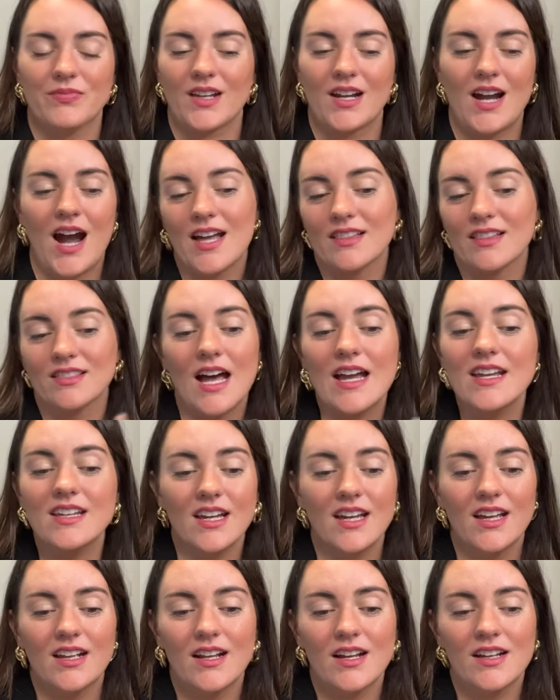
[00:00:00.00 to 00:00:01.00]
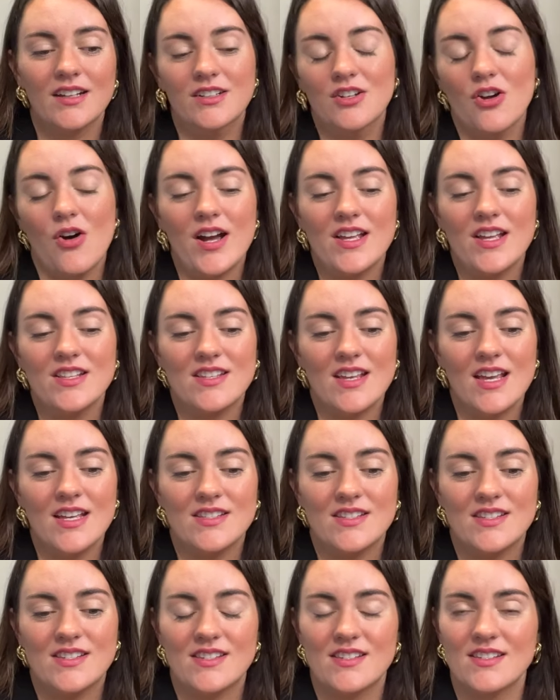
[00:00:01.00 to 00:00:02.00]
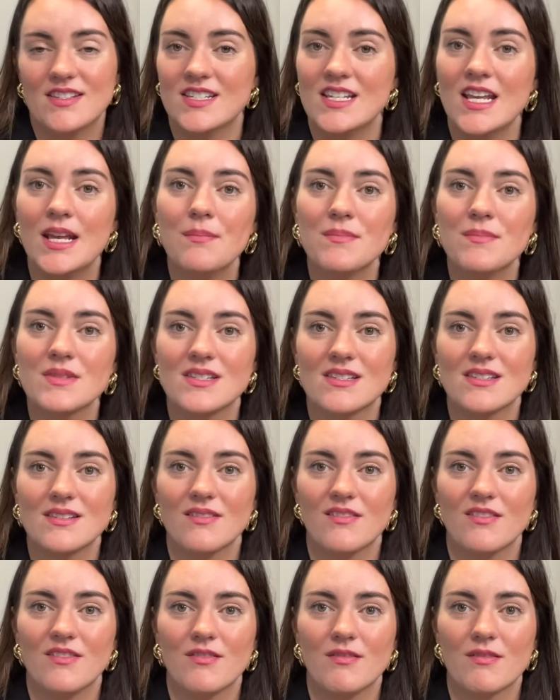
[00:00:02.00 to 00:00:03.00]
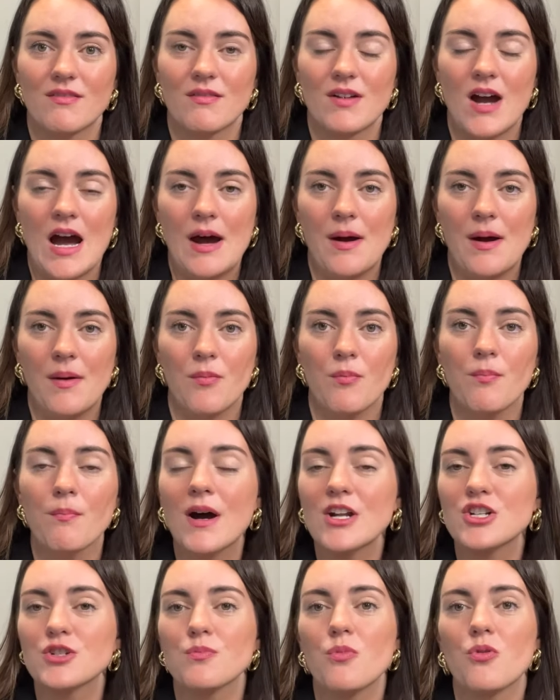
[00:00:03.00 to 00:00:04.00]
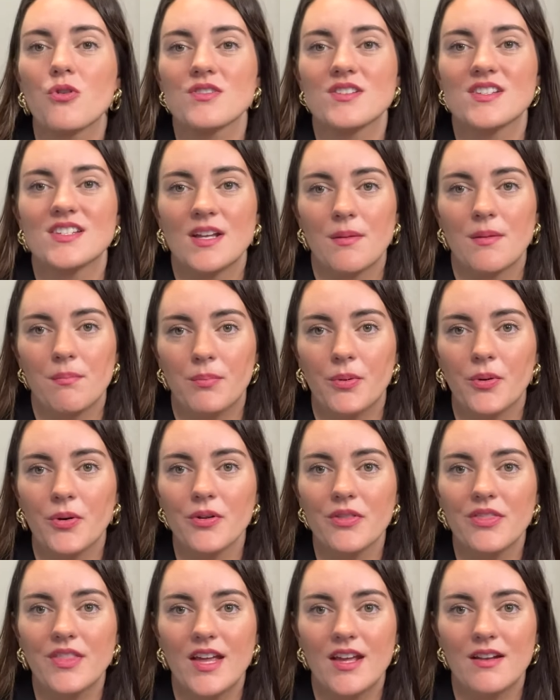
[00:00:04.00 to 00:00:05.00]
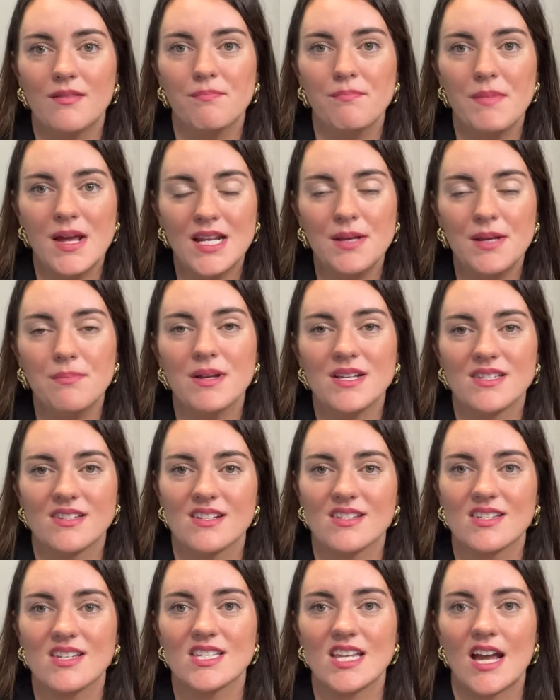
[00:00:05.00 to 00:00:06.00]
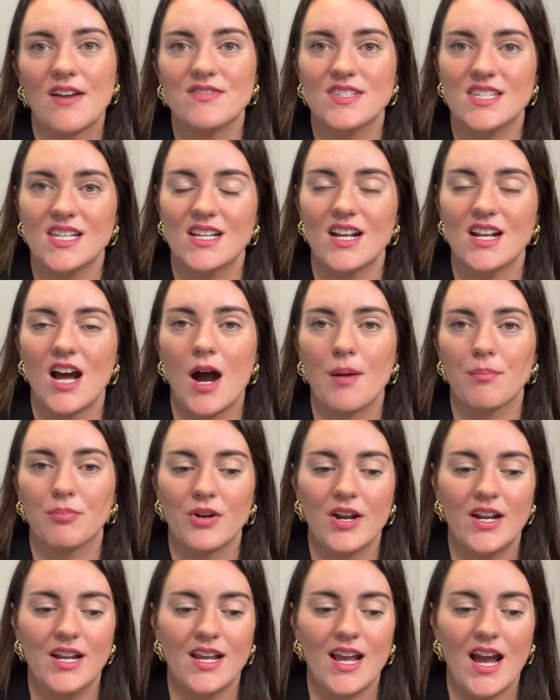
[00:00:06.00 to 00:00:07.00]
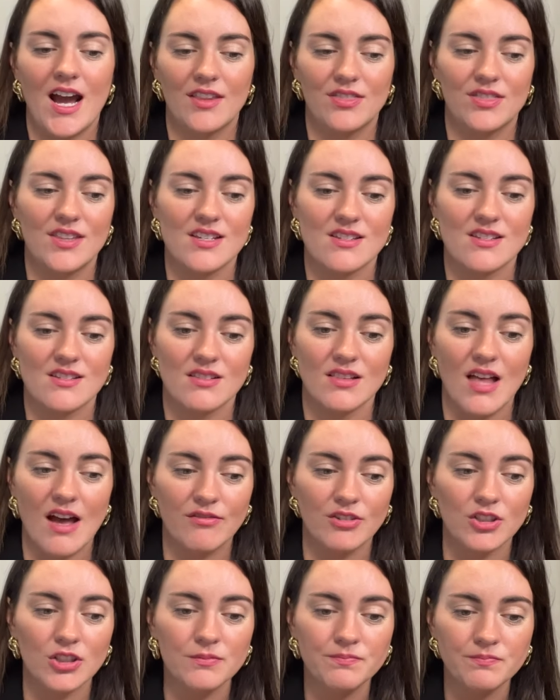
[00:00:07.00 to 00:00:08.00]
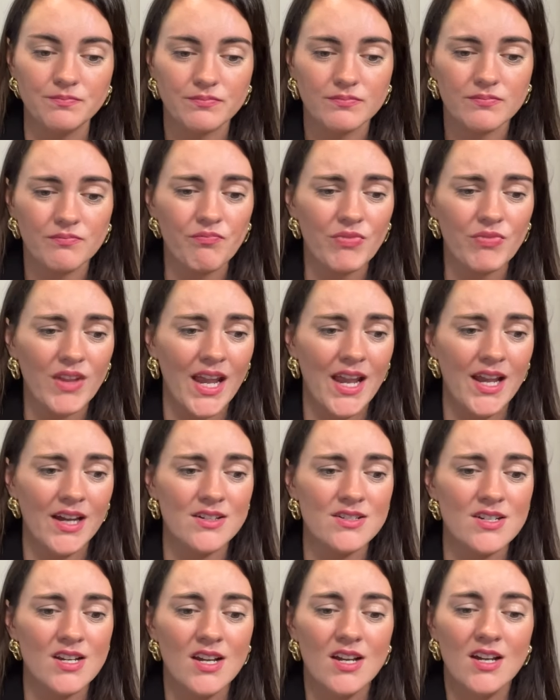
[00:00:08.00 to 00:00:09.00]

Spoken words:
I like it. It seems much more simple than many businesses I've seen operating at this level. And